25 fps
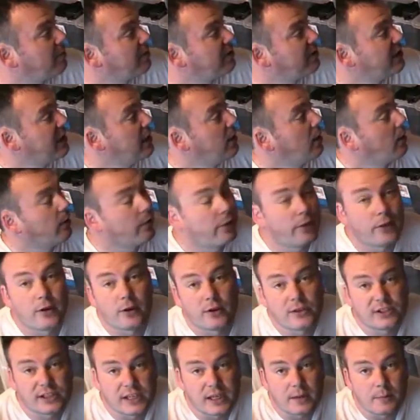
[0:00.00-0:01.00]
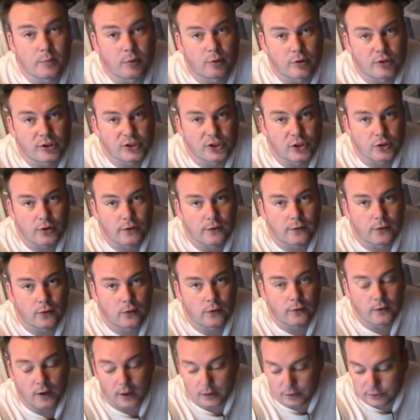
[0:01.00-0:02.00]
and I'm still on
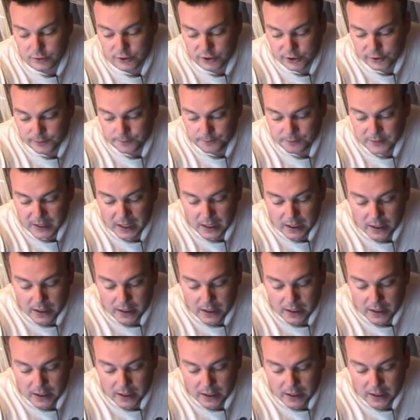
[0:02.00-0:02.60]
13.24 volts.